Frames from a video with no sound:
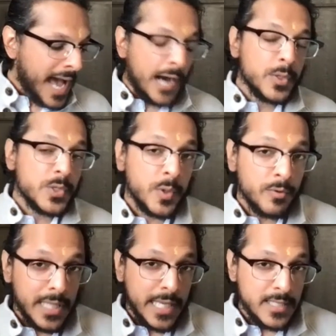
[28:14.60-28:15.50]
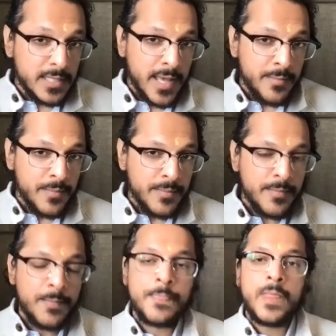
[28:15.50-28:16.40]
How does one relate to them?
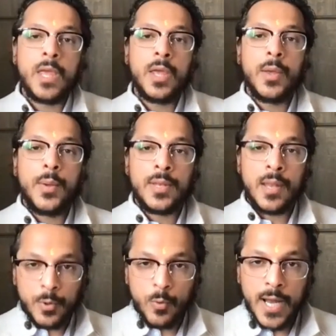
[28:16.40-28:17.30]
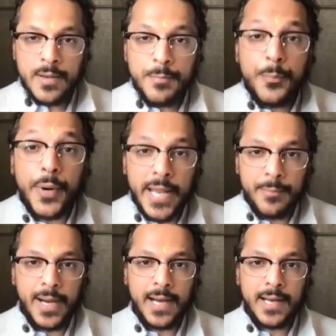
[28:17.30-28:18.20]
Number one,
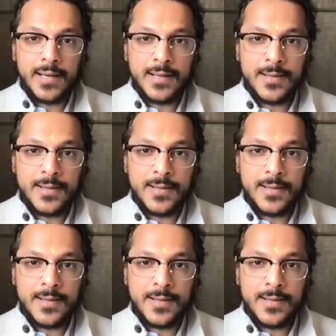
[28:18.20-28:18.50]
prema.